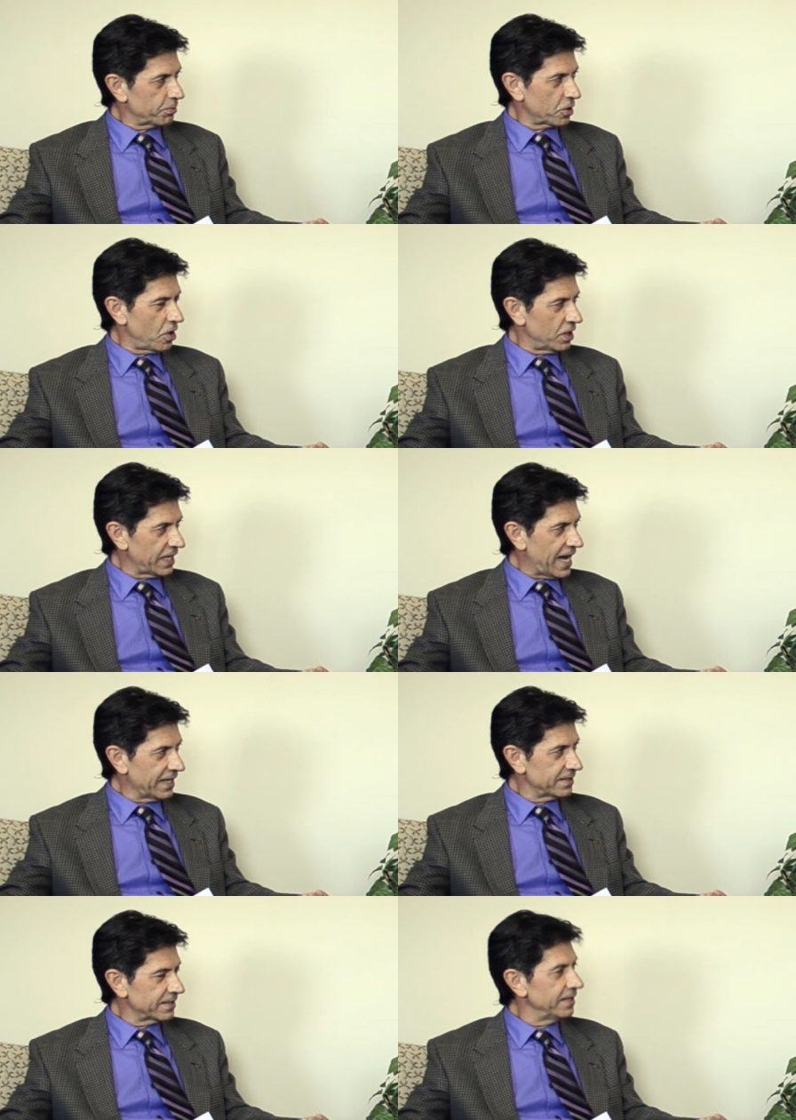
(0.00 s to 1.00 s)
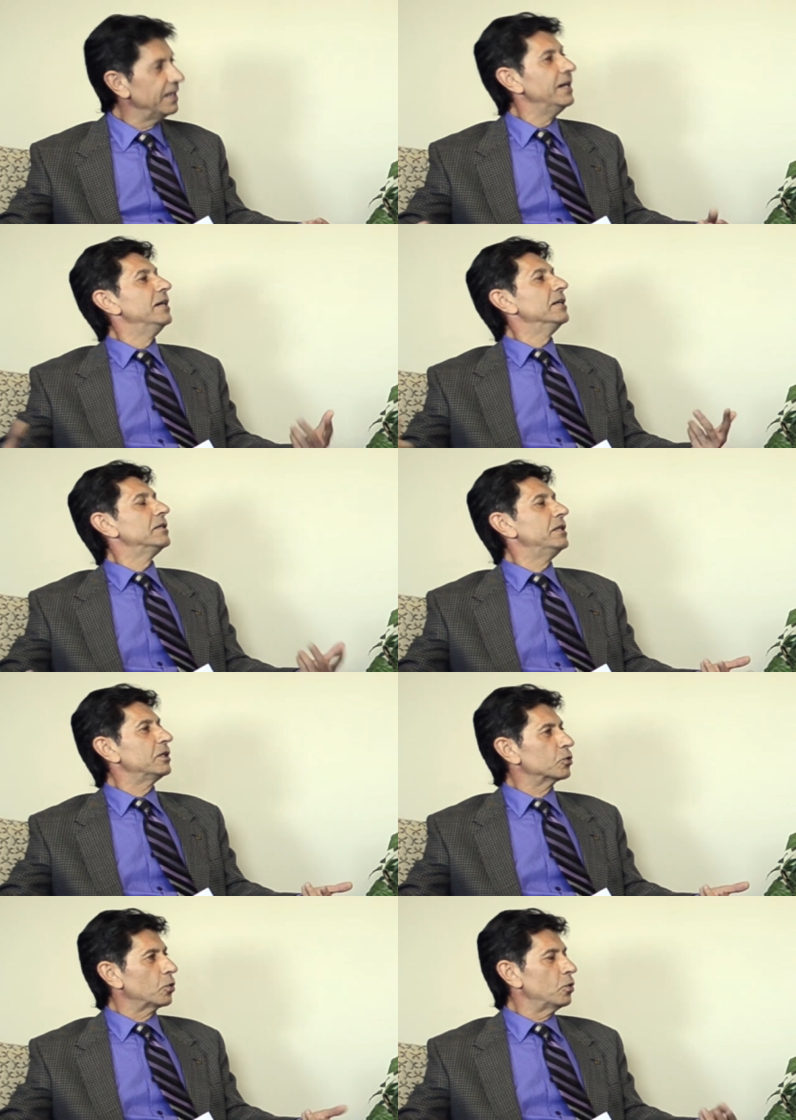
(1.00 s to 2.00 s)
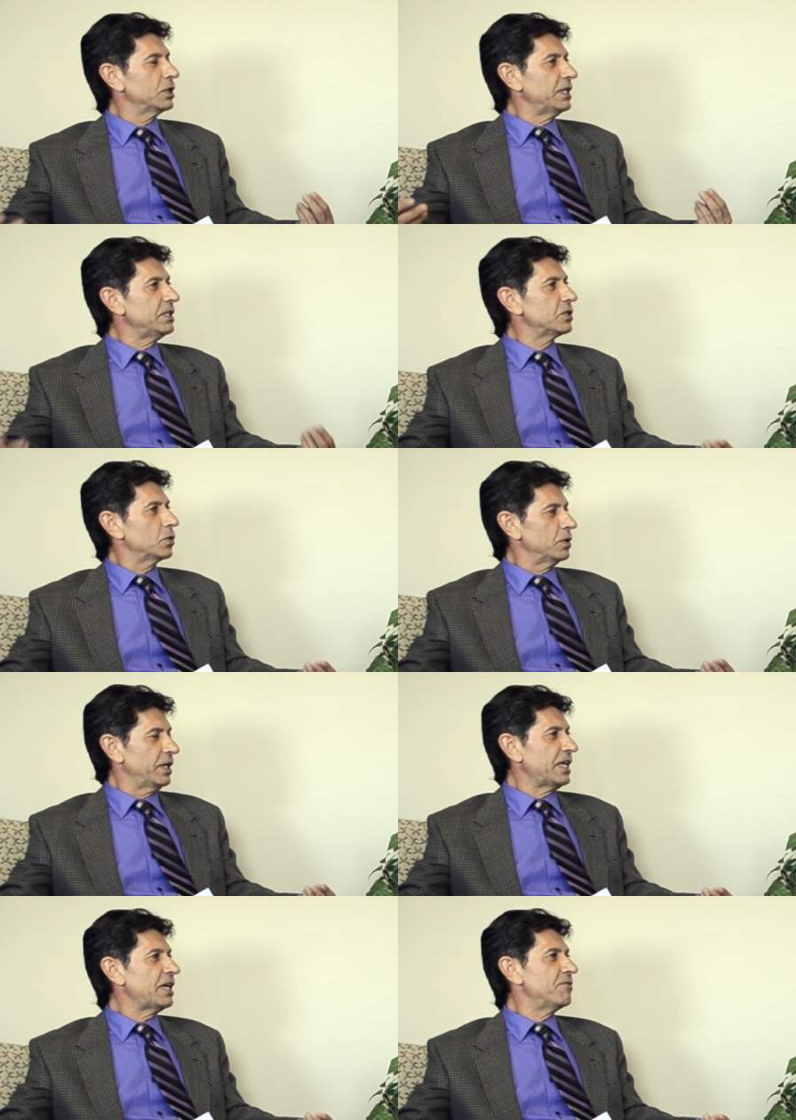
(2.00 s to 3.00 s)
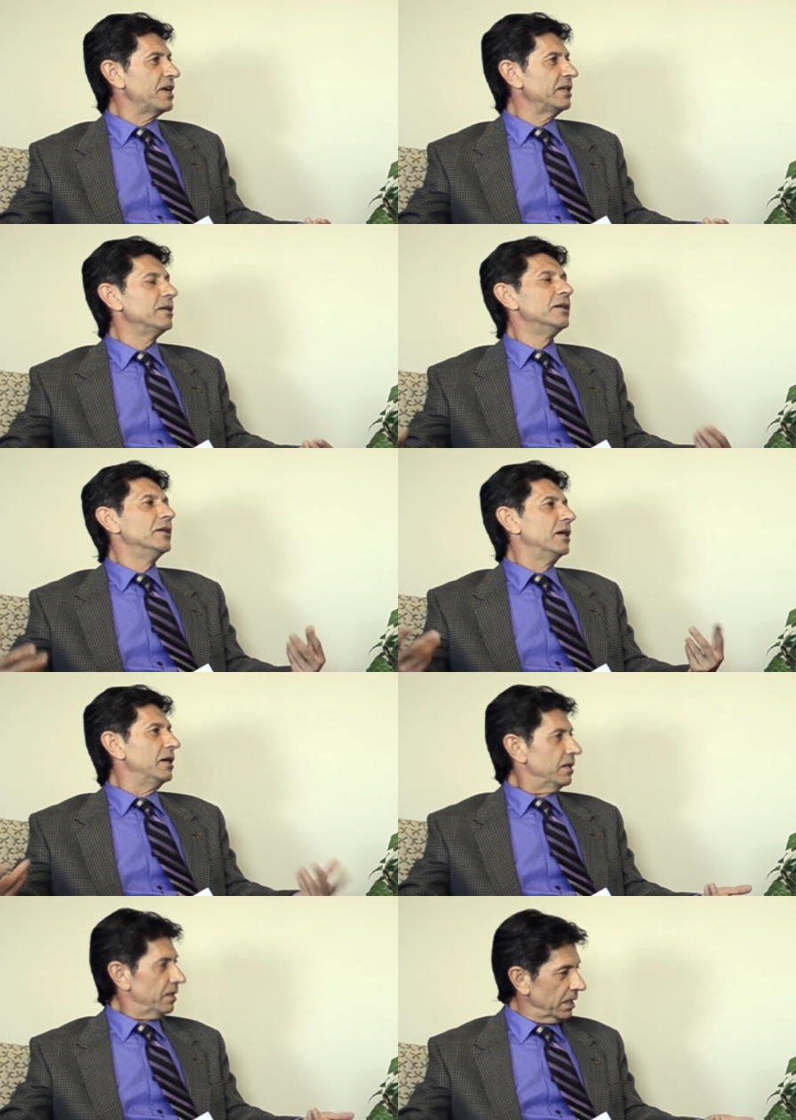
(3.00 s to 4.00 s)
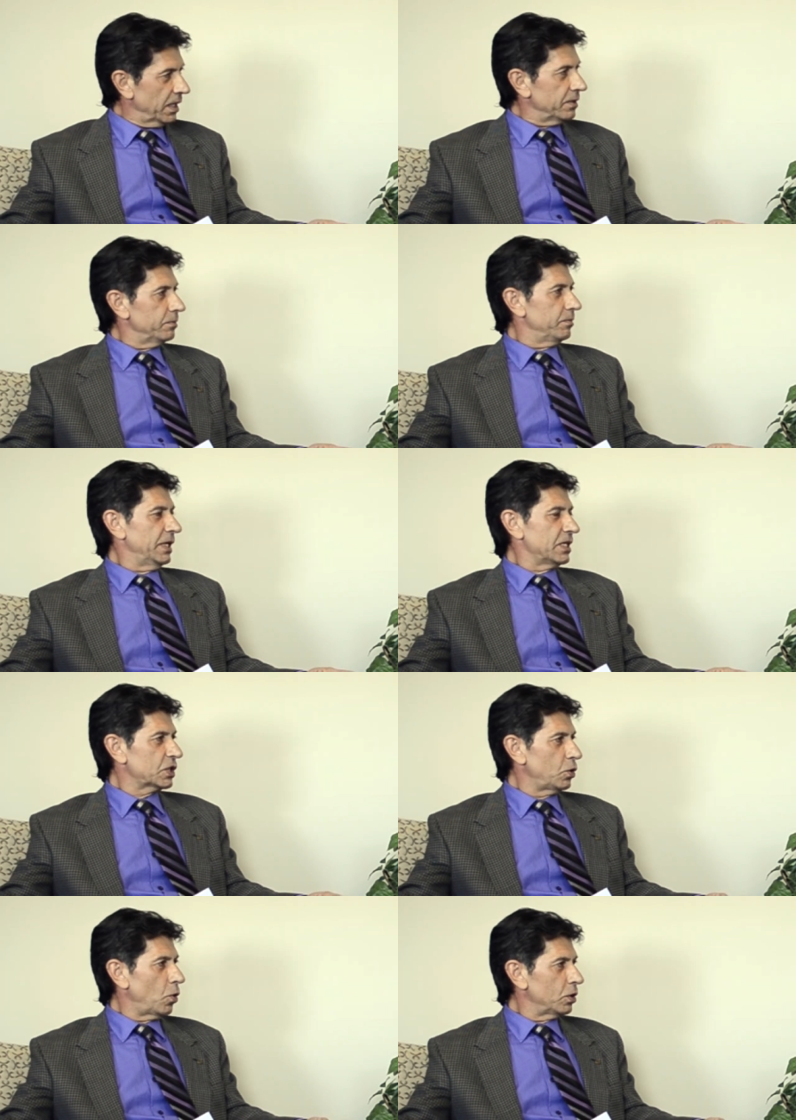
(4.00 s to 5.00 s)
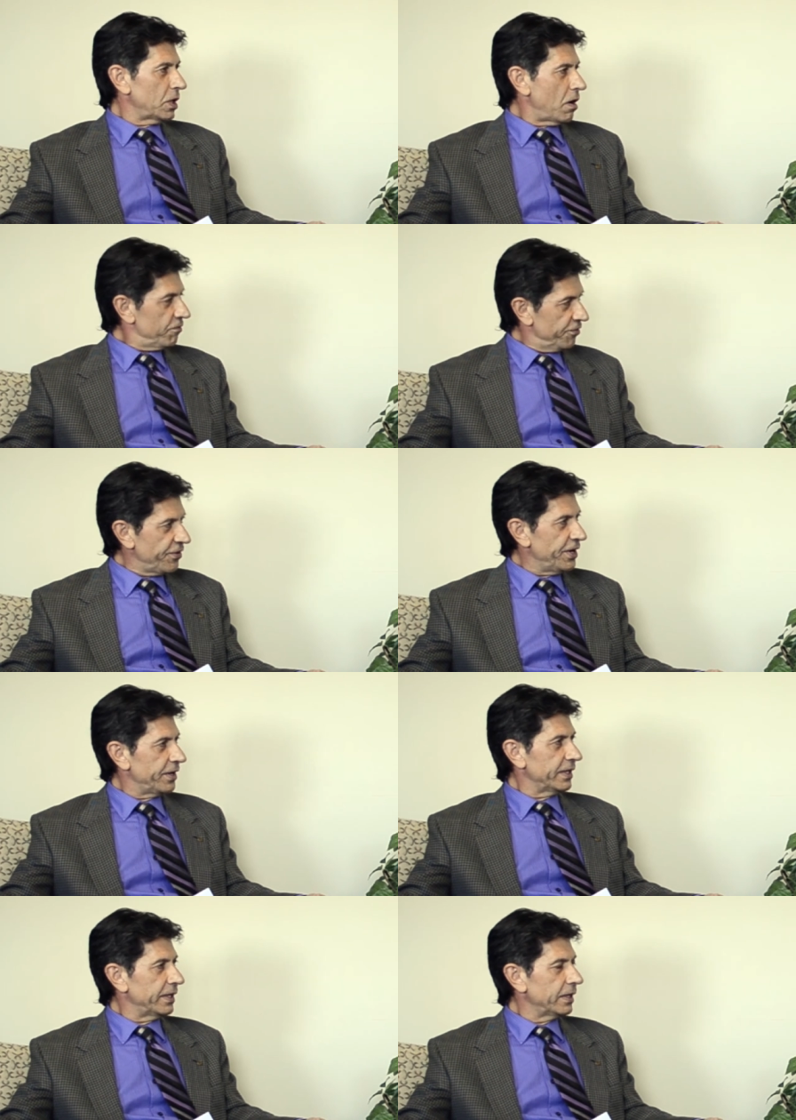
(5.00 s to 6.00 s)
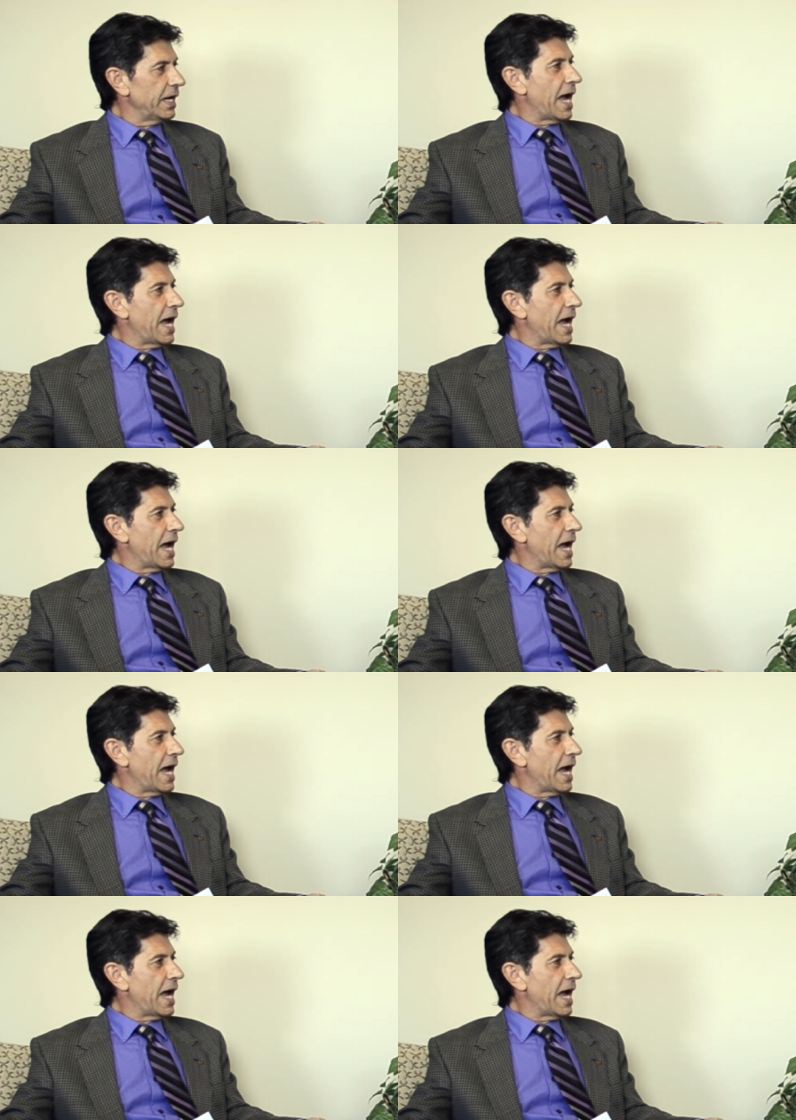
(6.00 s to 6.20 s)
products, mm -hmm. the growth is going to even uh, slow down further.